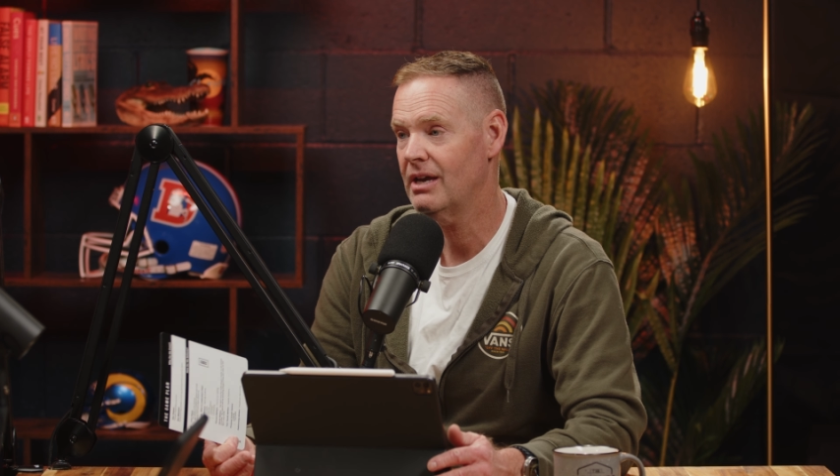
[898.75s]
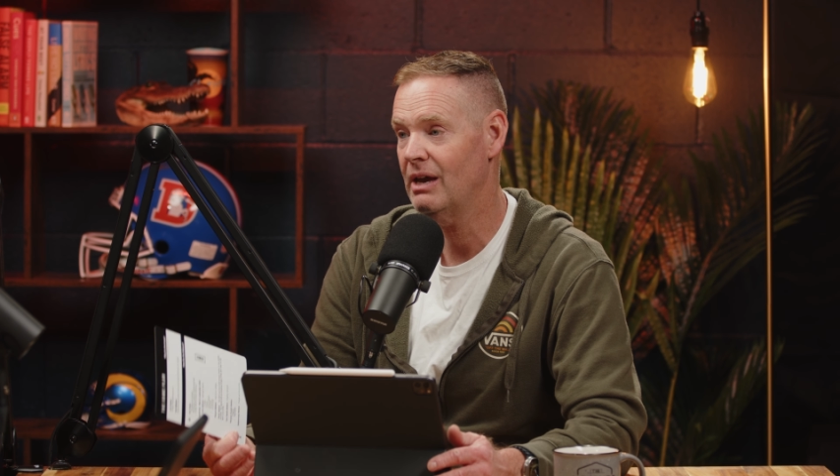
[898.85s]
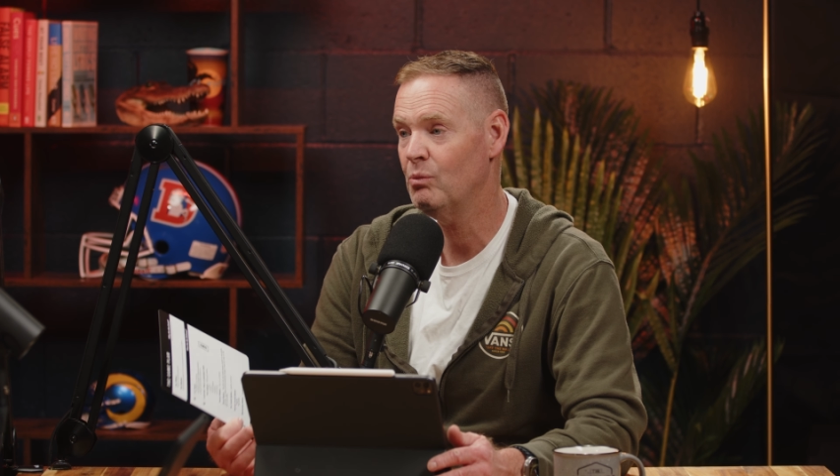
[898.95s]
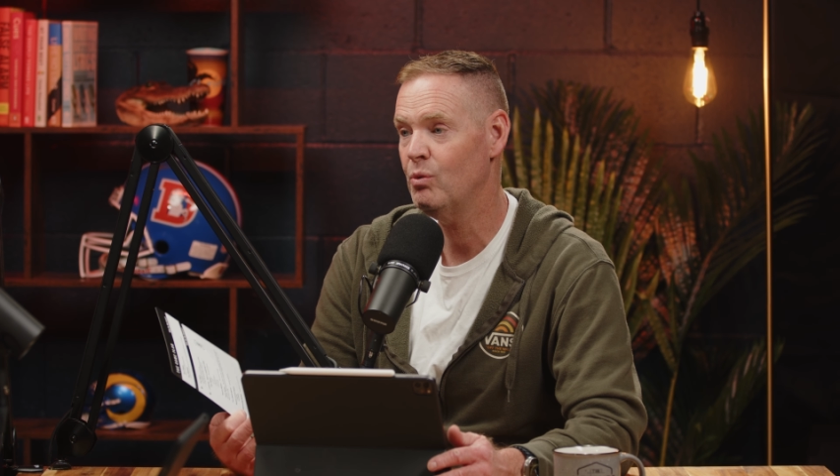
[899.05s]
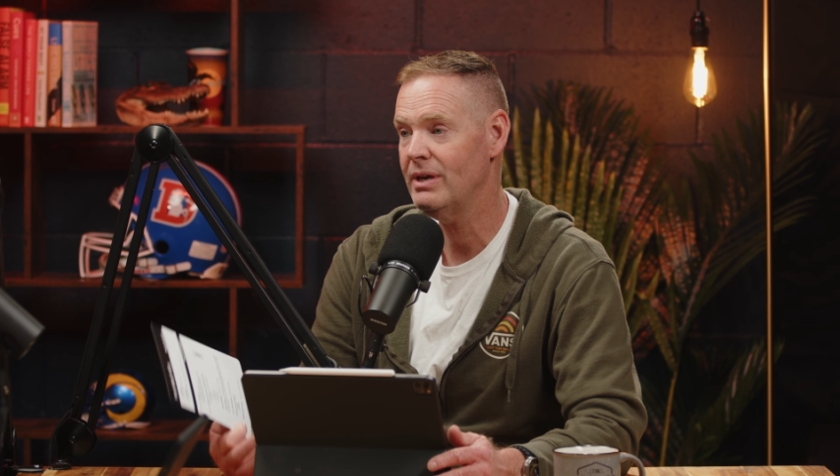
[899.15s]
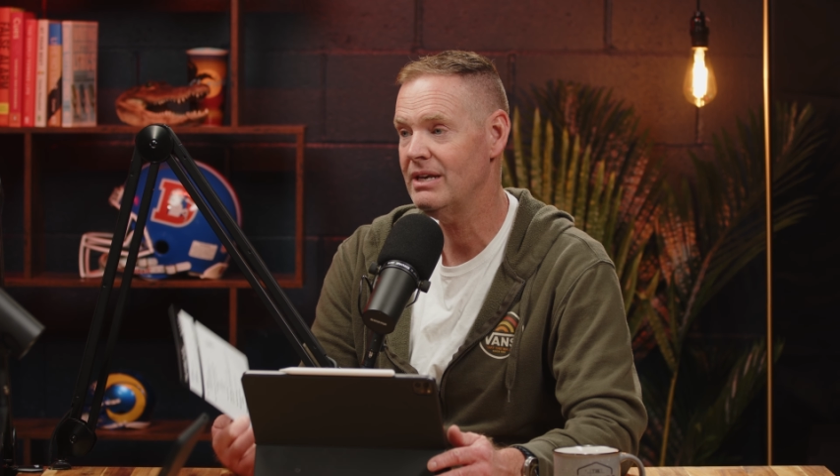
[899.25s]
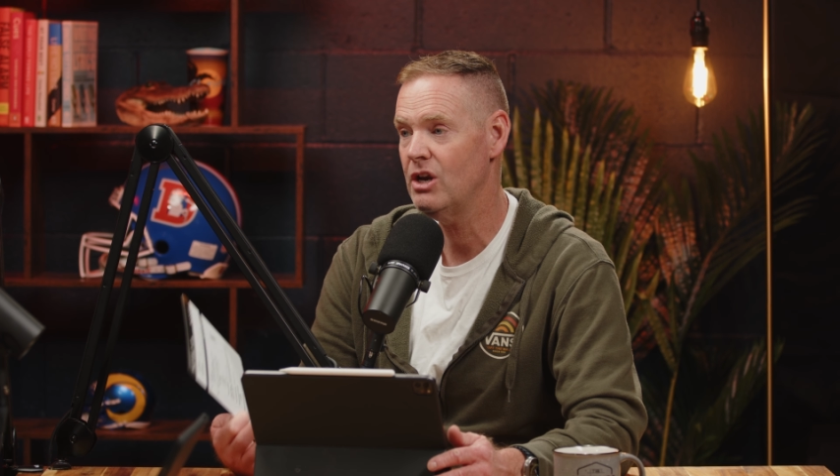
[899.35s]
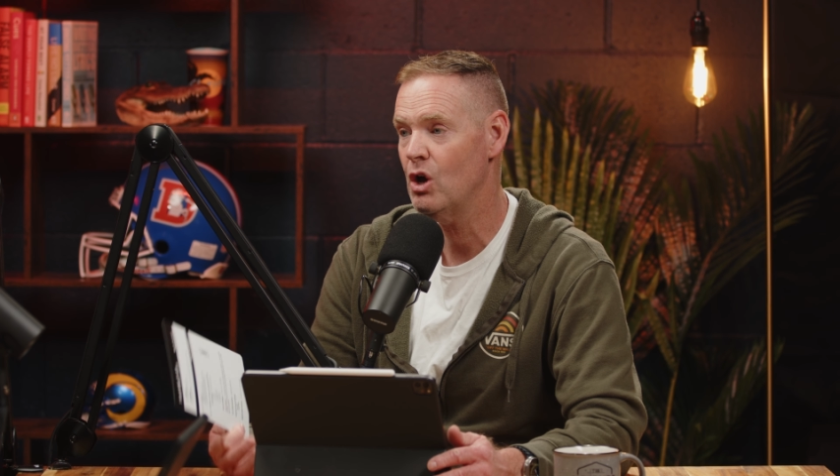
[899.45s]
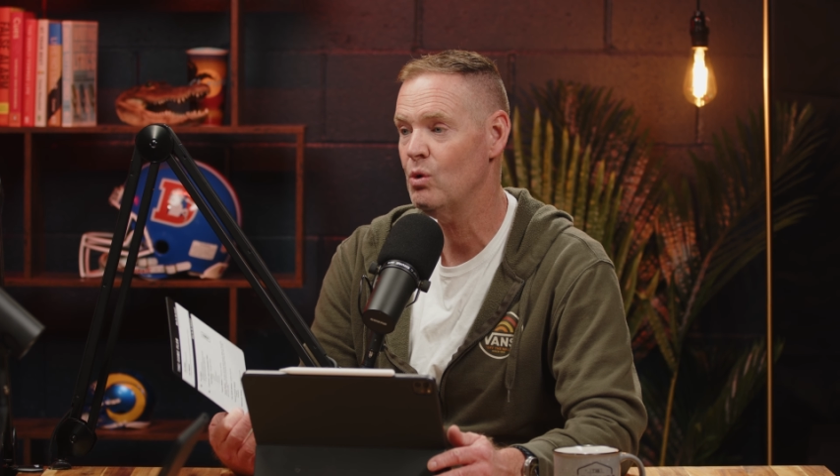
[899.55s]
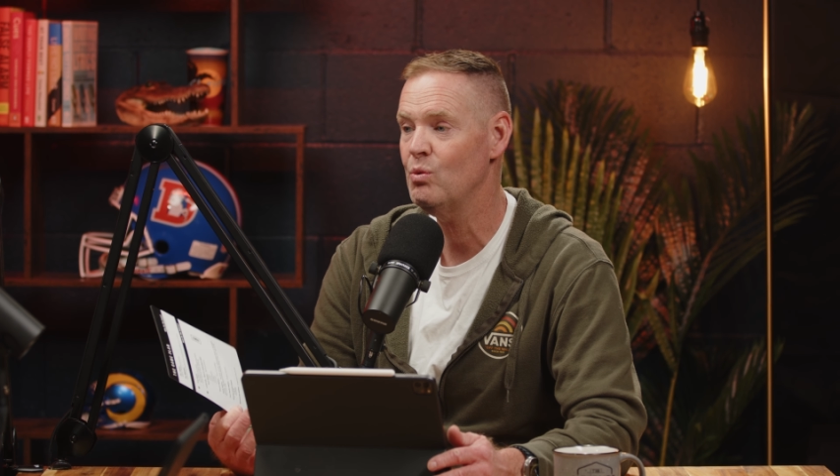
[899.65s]
Yeah, and brings, we
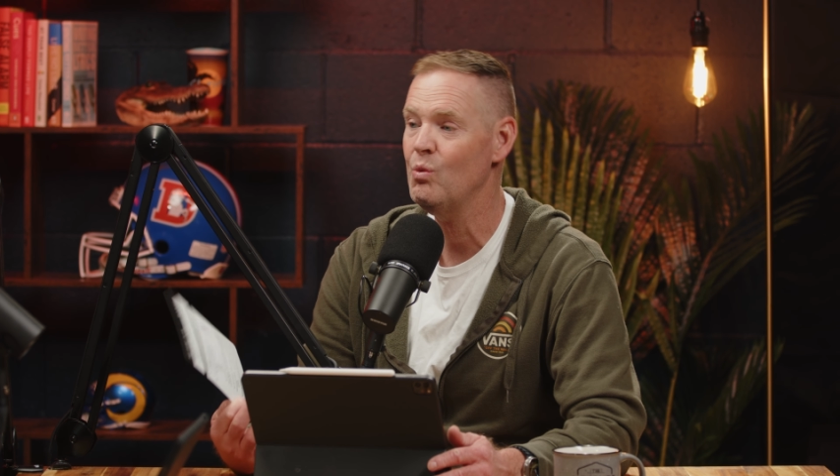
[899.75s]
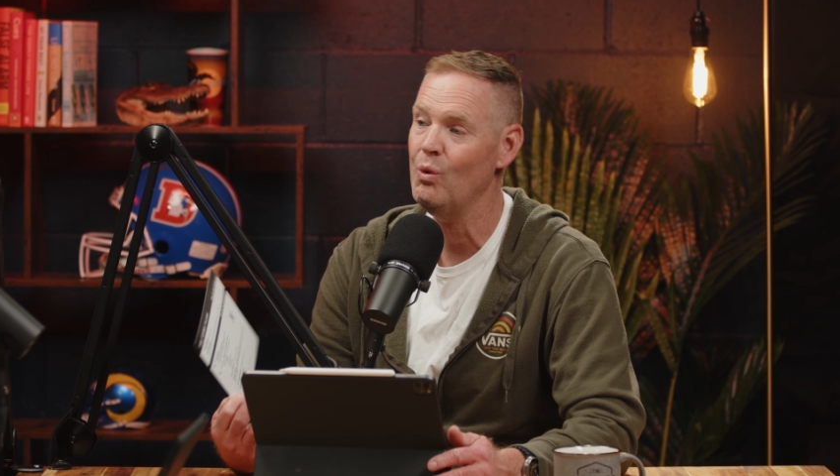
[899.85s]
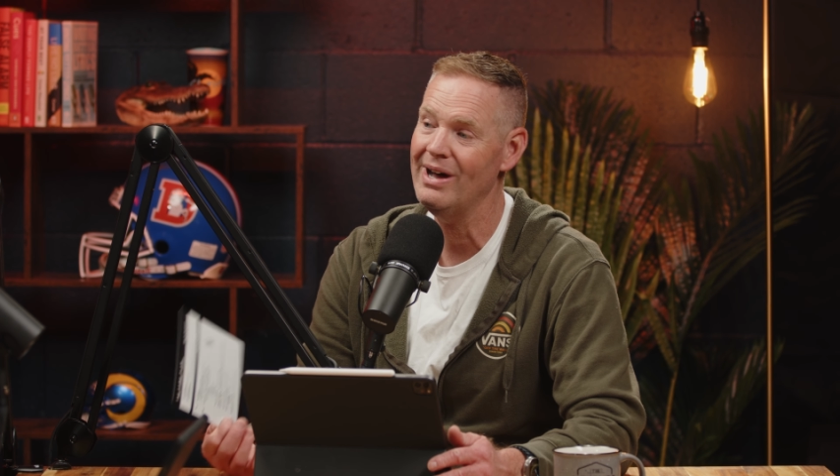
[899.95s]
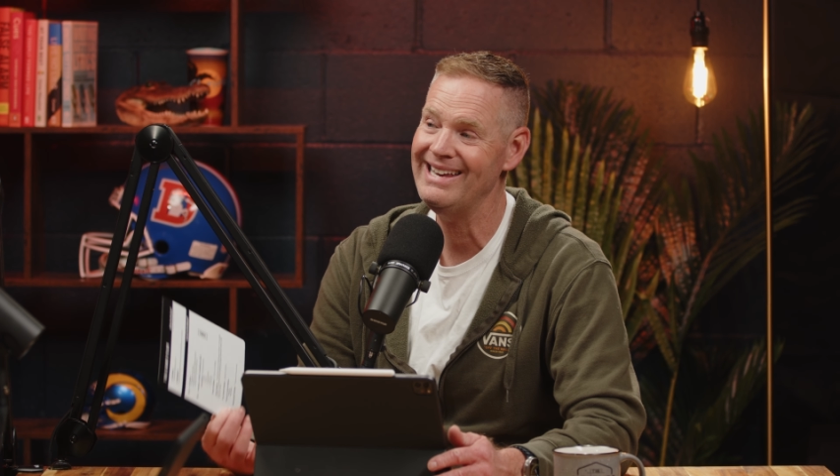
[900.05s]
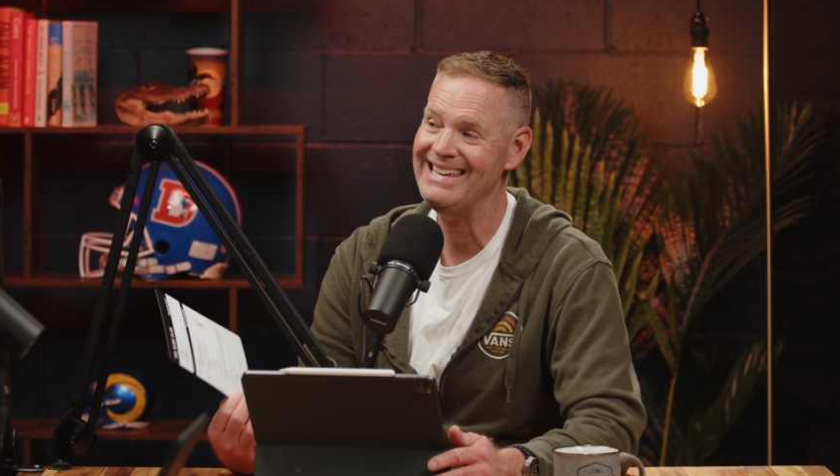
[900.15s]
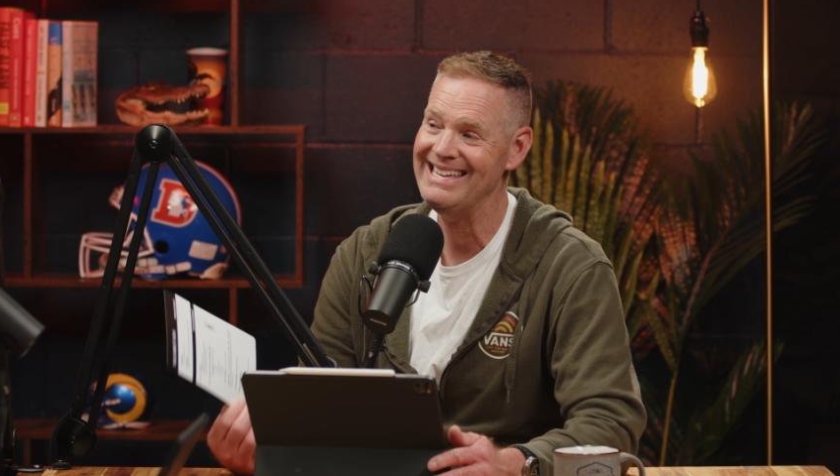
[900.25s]
know what